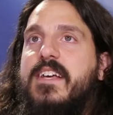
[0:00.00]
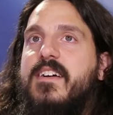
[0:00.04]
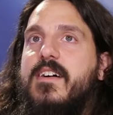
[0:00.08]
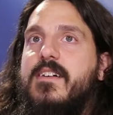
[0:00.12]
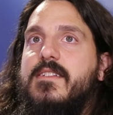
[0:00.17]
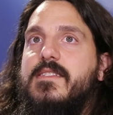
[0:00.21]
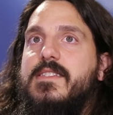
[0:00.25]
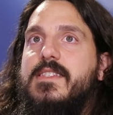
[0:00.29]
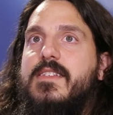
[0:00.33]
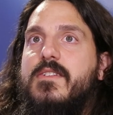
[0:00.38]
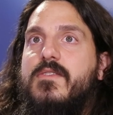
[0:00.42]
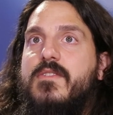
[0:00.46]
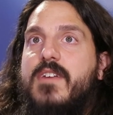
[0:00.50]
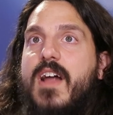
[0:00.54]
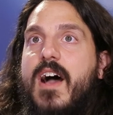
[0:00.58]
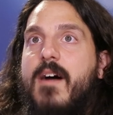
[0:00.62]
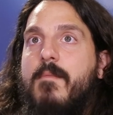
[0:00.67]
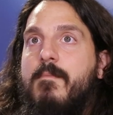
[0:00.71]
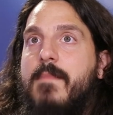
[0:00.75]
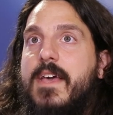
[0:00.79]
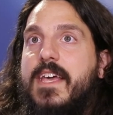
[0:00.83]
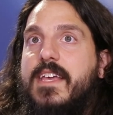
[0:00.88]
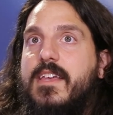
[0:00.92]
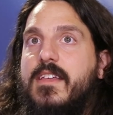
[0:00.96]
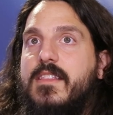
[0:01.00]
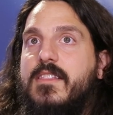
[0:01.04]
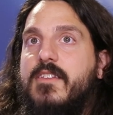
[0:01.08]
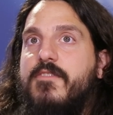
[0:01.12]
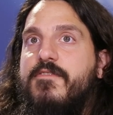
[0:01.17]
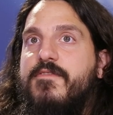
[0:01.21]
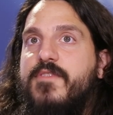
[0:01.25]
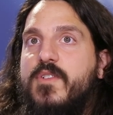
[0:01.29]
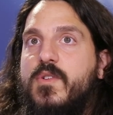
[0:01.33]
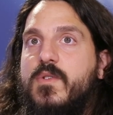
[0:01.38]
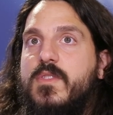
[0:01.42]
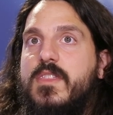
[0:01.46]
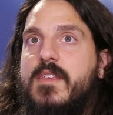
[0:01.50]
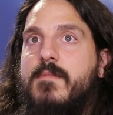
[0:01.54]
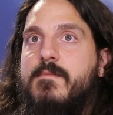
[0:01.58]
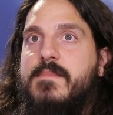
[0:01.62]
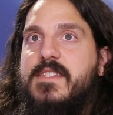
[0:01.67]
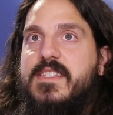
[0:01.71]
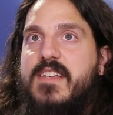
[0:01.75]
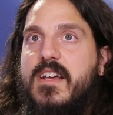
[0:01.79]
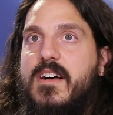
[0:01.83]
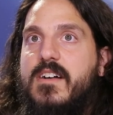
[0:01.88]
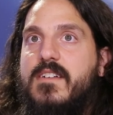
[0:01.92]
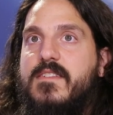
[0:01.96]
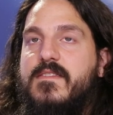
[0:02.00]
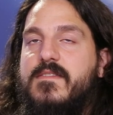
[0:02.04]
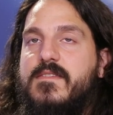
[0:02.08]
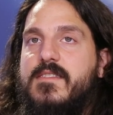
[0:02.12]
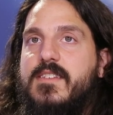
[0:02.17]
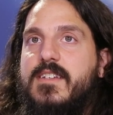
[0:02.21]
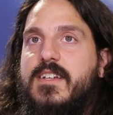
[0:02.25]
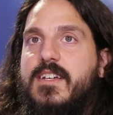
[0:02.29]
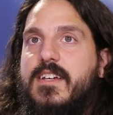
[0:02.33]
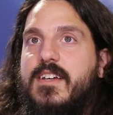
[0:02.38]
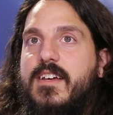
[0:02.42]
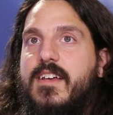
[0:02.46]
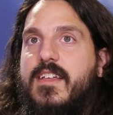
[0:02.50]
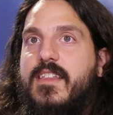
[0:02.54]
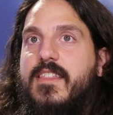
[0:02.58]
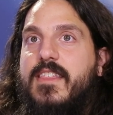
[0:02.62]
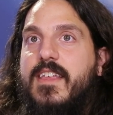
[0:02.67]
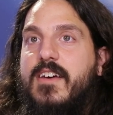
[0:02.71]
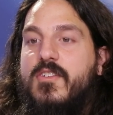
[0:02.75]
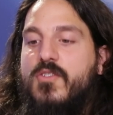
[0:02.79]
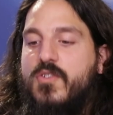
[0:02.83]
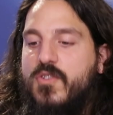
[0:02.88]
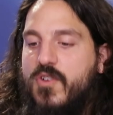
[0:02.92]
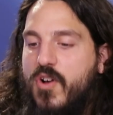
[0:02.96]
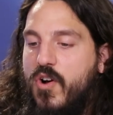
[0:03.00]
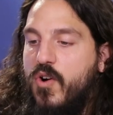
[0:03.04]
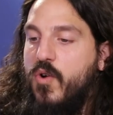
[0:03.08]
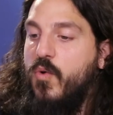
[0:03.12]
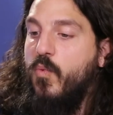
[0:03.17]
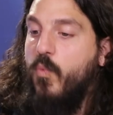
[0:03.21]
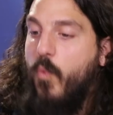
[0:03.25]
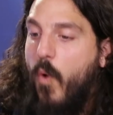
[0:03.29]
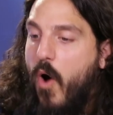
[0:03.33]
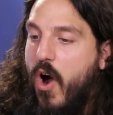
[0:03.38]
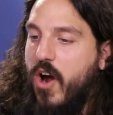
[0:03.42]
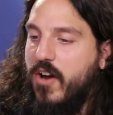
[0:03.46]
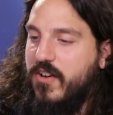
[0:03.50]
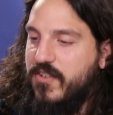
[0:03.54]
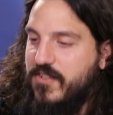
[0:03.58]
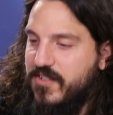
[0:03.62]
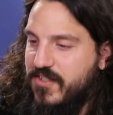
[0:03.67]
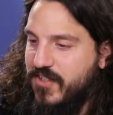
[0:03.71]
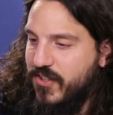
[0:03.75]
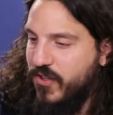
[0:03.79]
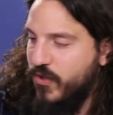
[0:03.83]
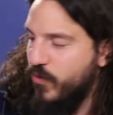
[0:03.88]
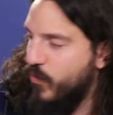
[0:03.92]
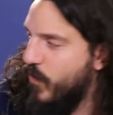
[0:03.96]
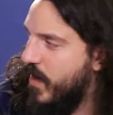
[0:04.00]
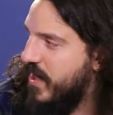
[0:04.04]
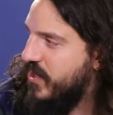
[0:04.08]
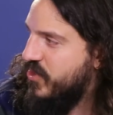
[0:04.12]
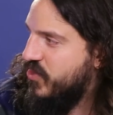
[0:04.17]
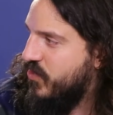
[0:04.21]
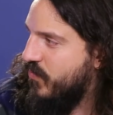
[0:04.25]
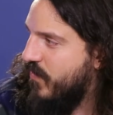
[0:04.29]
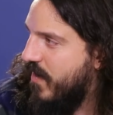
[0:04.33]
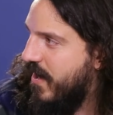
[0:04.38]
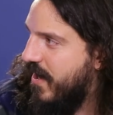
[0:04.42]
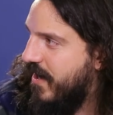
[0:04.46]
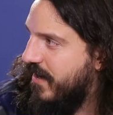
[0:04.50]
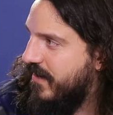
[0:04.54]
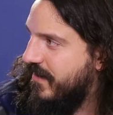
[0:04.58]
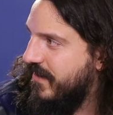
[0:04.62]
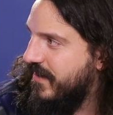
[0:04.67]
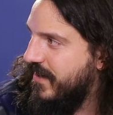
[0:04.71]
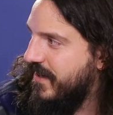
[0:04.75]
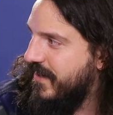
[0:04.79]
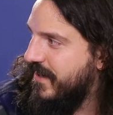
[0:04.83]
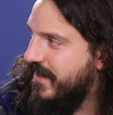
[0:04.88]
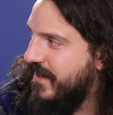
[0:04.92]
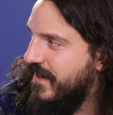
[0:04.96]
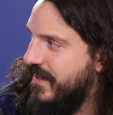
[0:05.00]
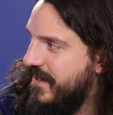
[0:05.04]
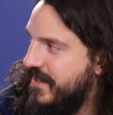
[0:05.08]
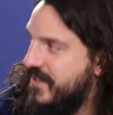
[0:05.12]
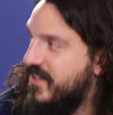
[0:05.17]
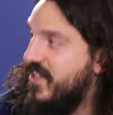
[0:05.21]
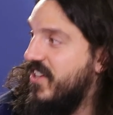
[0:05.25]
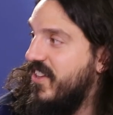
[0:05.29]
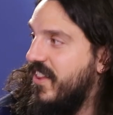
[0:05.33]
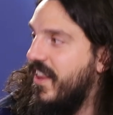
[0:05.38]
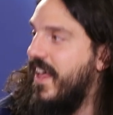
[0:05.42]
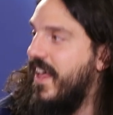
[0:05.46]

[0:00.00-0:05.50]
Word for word: because they're not making the food themselves, they'll go walk to the restaurant to